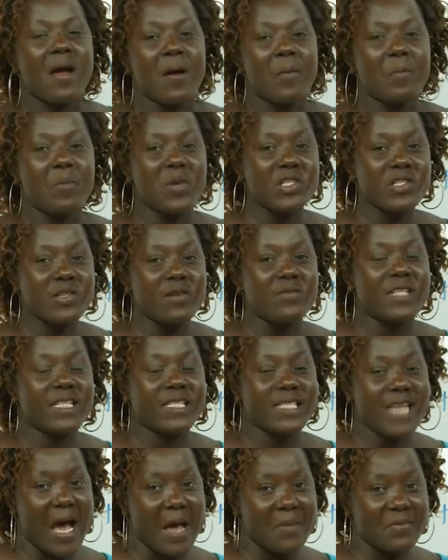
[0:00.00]
most of the
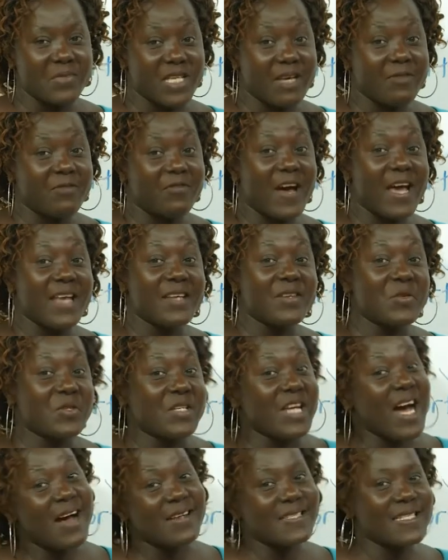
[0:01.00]
times I find you
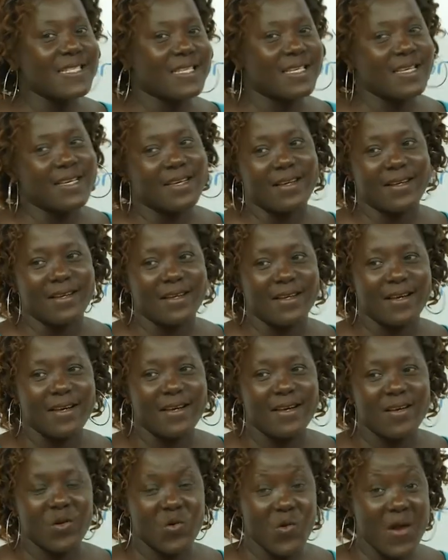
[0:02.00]
dancing
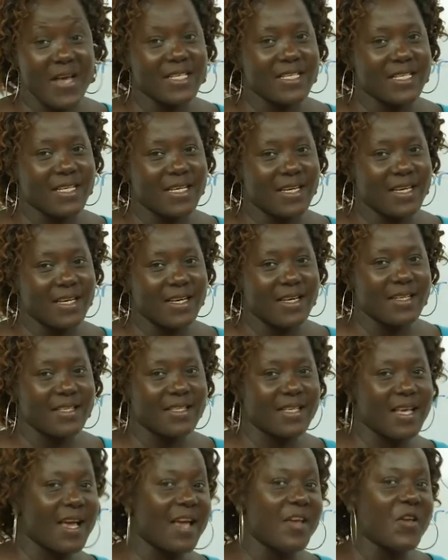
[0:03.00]
crazily.
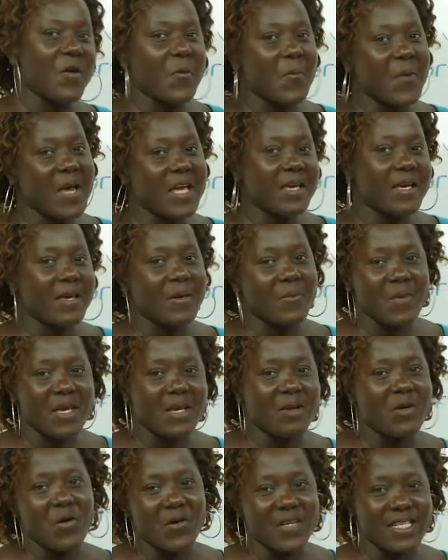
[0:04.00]
Say, you're making me
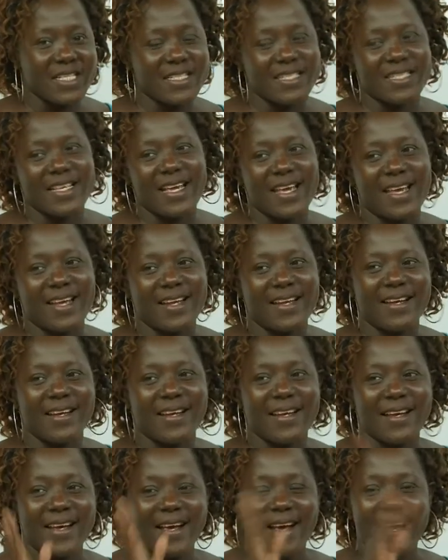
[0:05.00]
go insane.
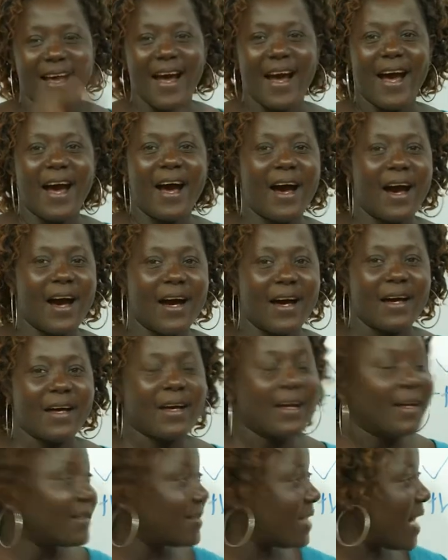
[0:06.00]

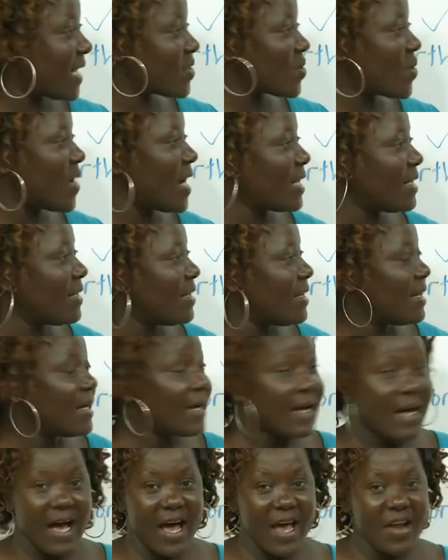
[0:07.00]
That one,
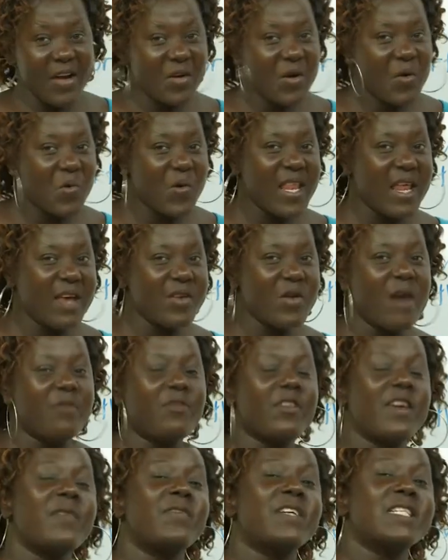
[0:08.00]
I don't know whether you have
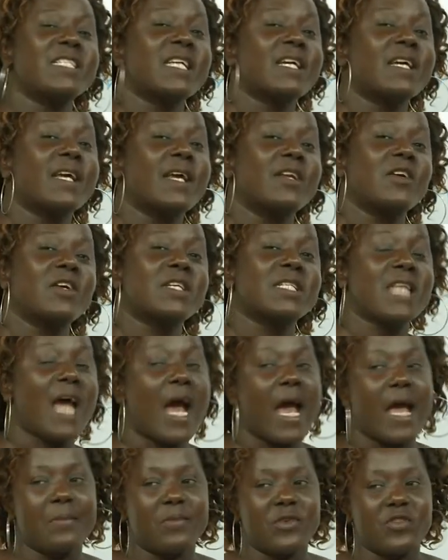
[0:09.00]
ever taken your
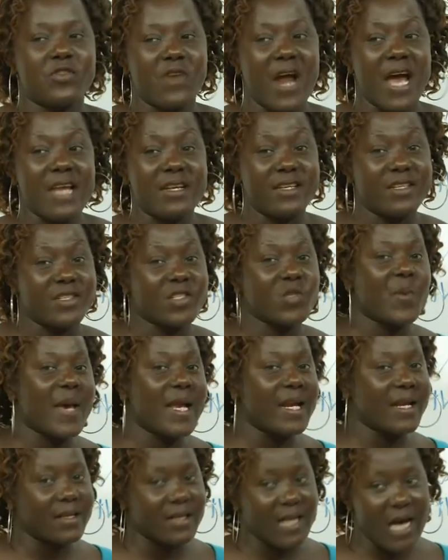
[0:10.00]
time to write the
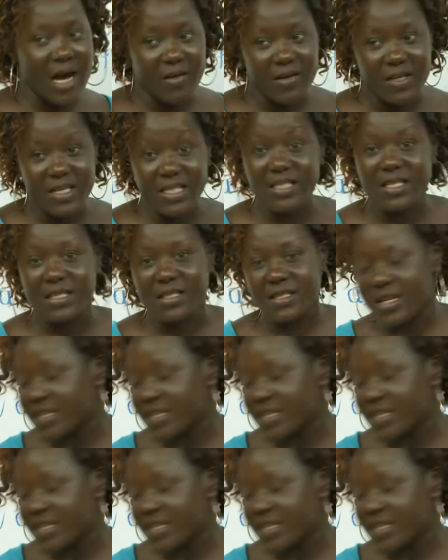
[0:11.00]
spelling down. This is the